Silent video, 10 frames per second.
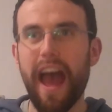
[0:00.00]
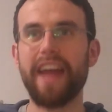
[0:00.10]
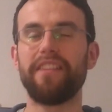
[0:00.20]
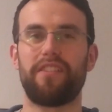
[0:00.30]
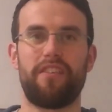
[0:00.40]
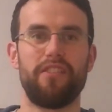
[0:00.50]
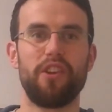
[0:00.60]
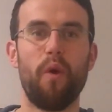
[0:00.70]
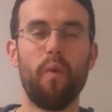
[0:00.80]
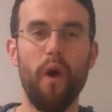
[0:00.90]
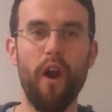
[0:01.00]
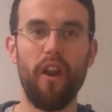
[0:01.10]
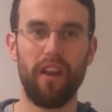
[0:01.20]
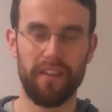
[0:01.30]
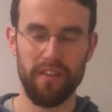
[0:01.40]
enter your
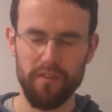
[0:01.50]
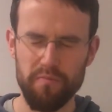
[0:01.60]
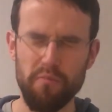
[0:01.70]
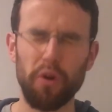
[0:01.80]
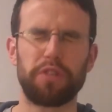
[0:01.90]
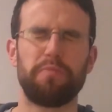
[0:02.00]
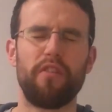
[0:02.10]
world much